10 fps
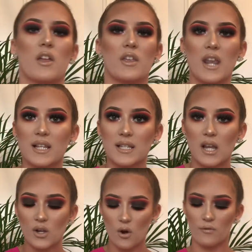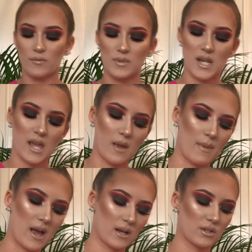The next thing I got from TK
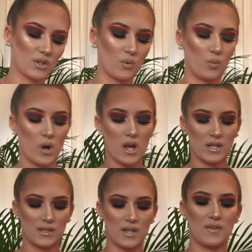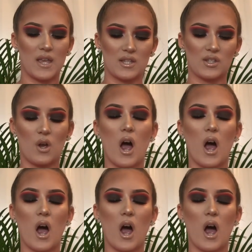Maxx was this.